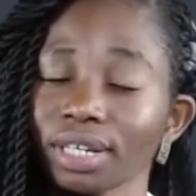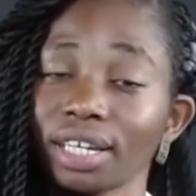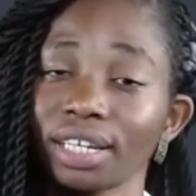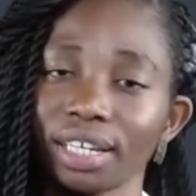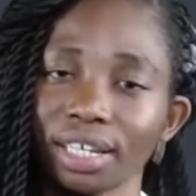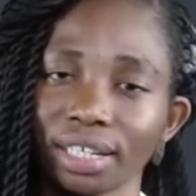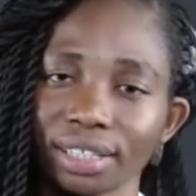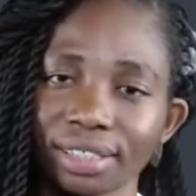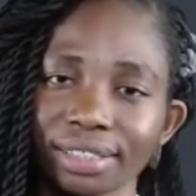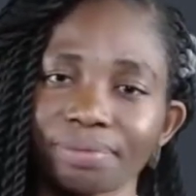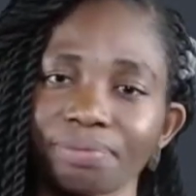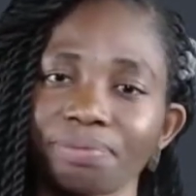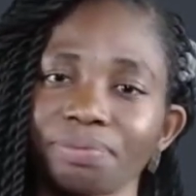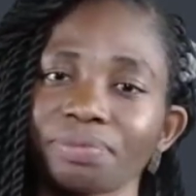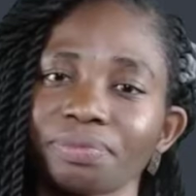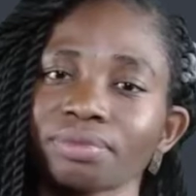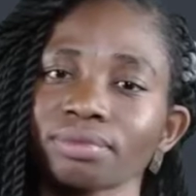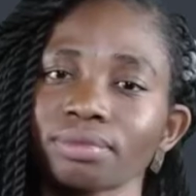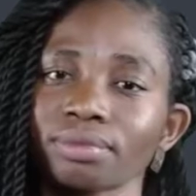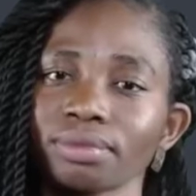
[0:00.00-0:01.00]
Yes,
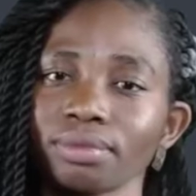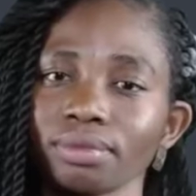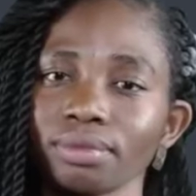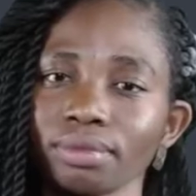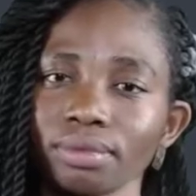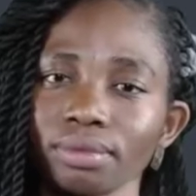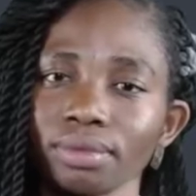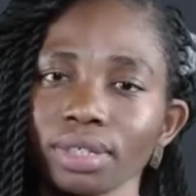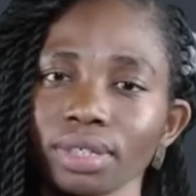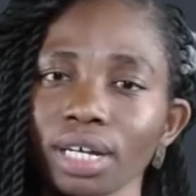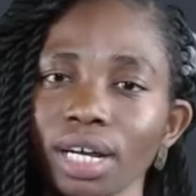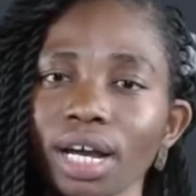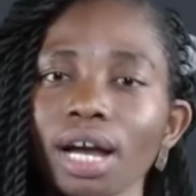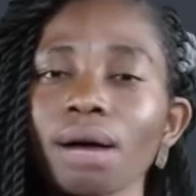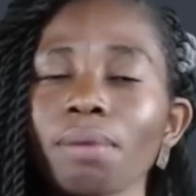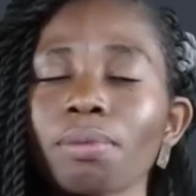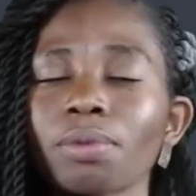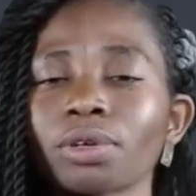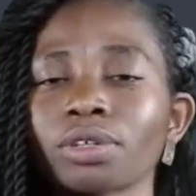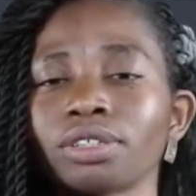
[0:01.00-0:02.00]

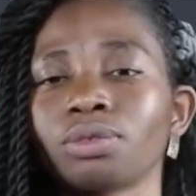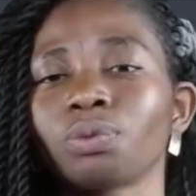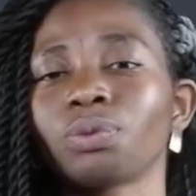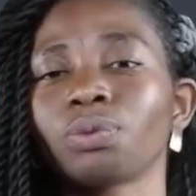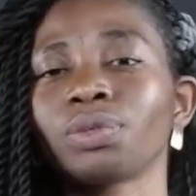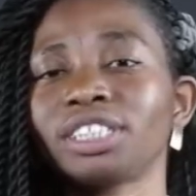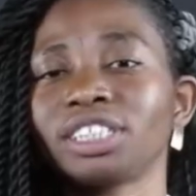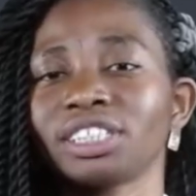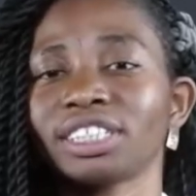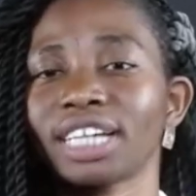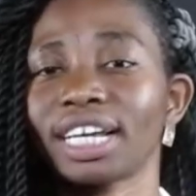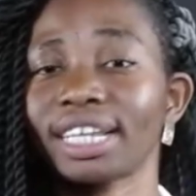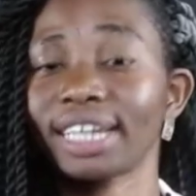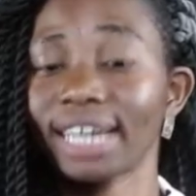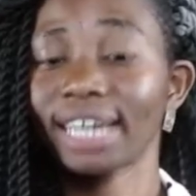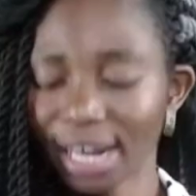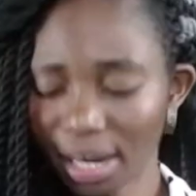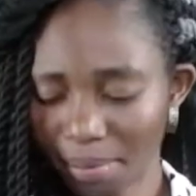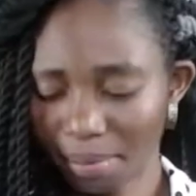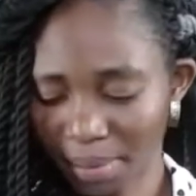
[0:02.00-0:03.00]
carbon, which is an
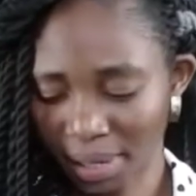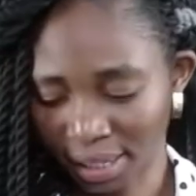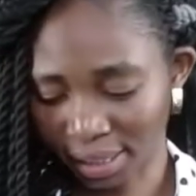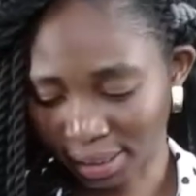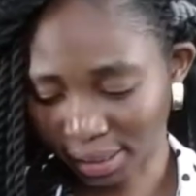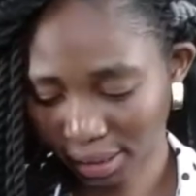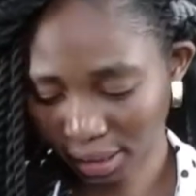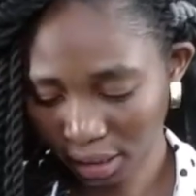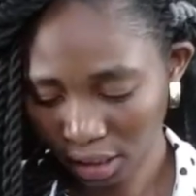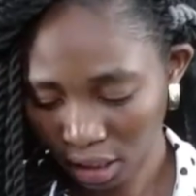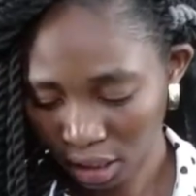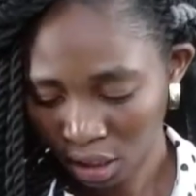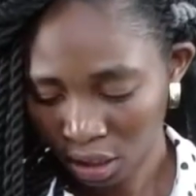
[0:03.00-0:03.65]
element,